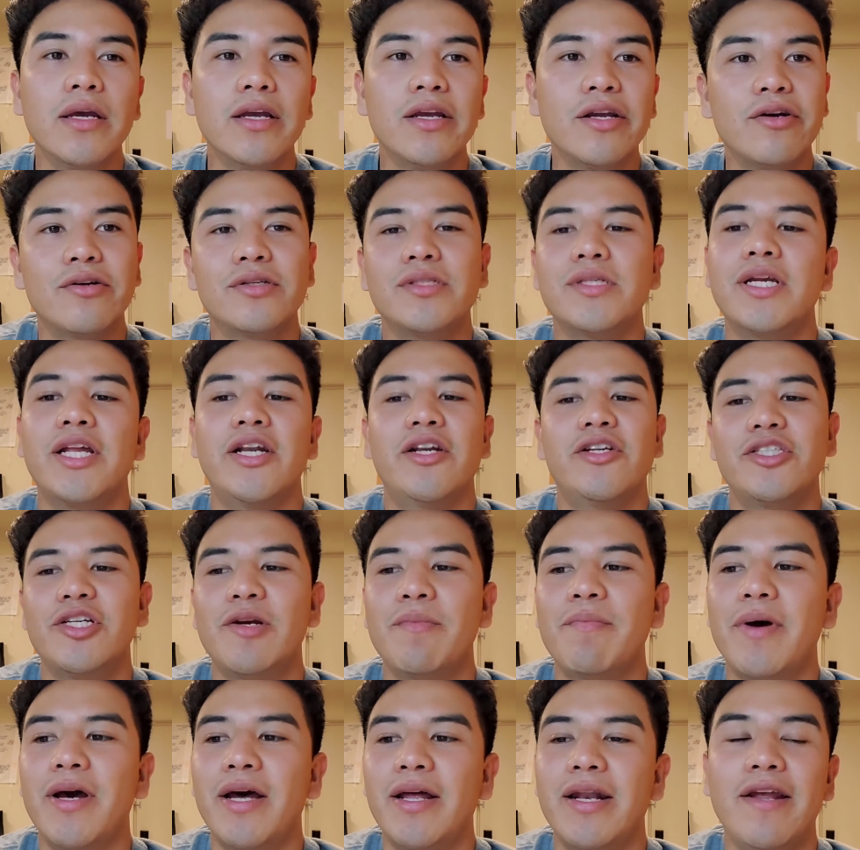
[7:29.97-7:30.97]
because here in
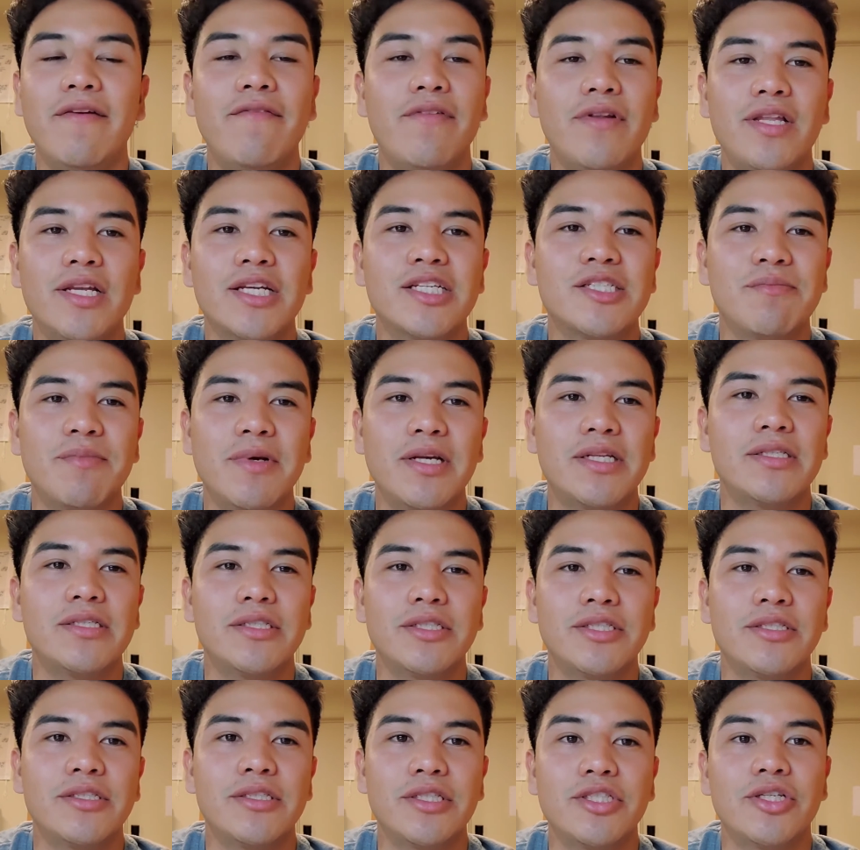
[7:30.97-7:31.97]
japan every text
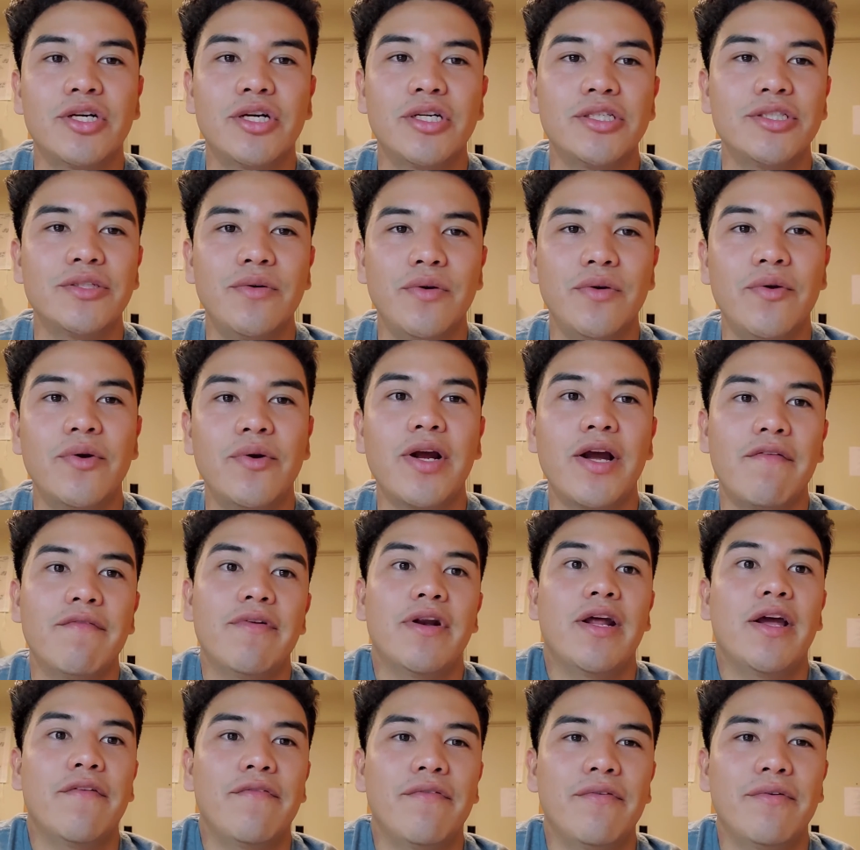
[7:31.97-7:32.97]
message they charge you you don't have
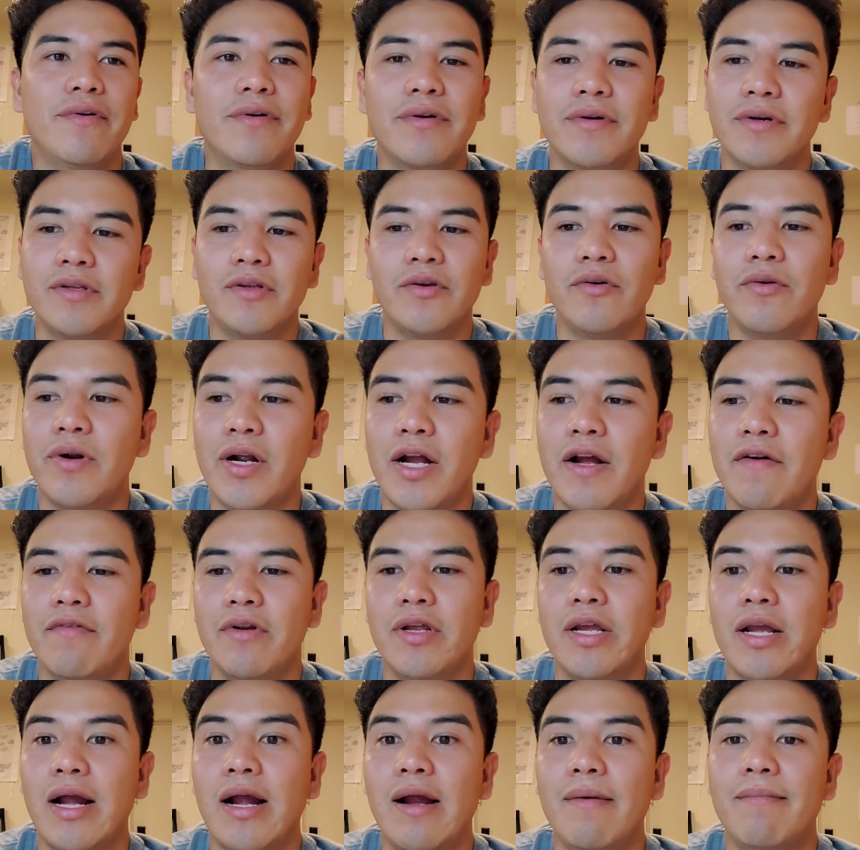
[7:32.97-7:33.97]
an iphone you don't have
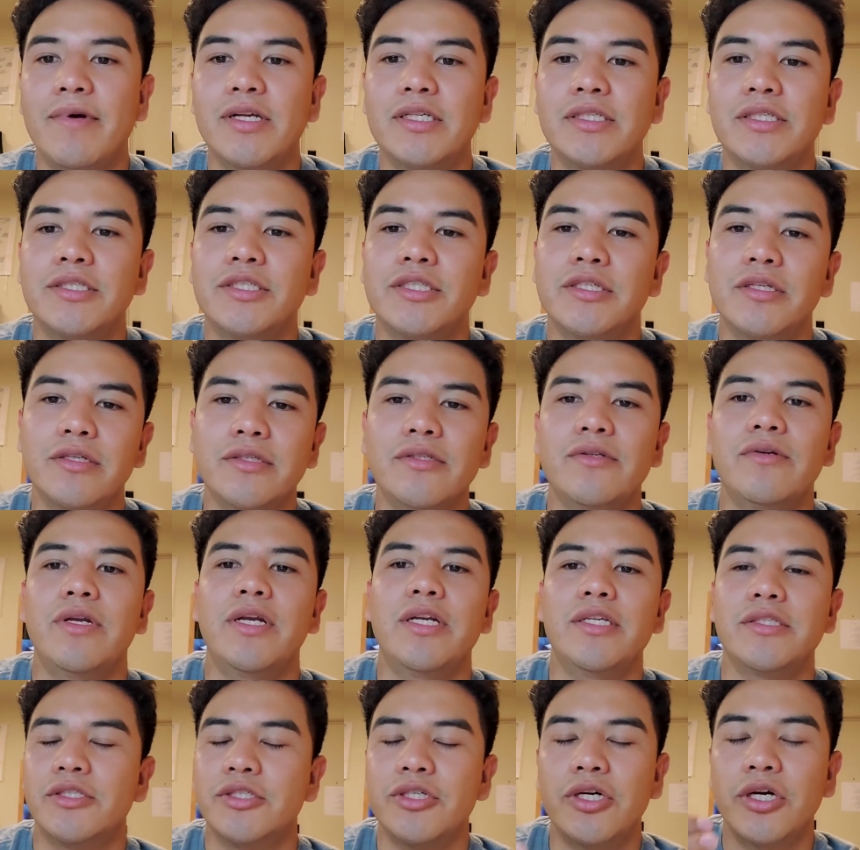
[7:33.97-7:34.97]
like imessage so you
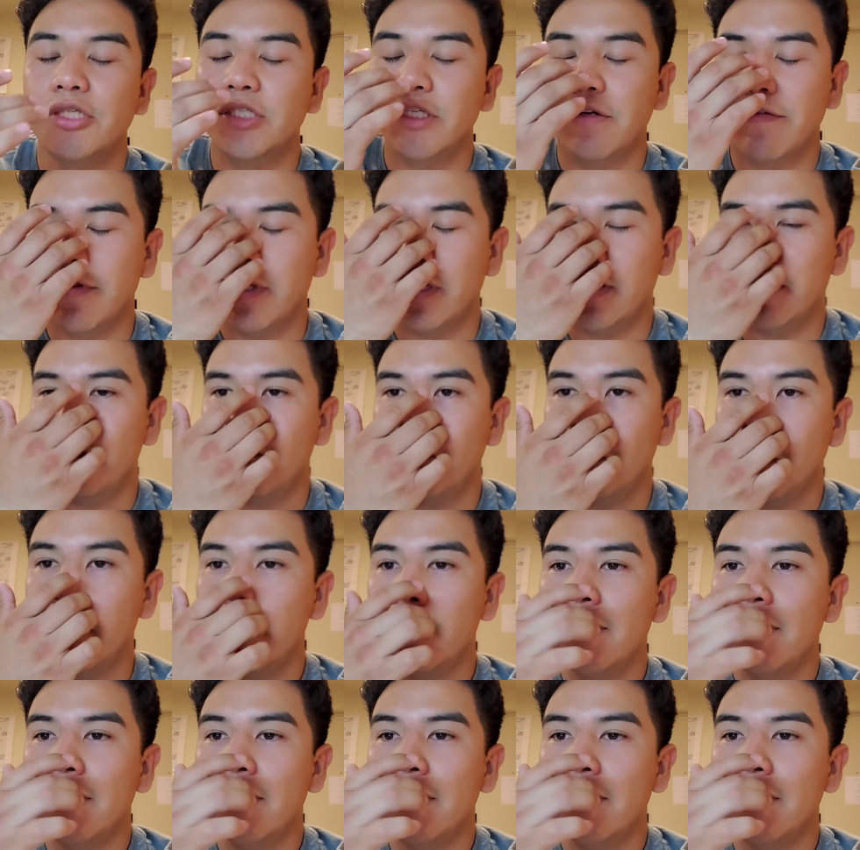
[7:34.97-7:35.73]
get charged i believe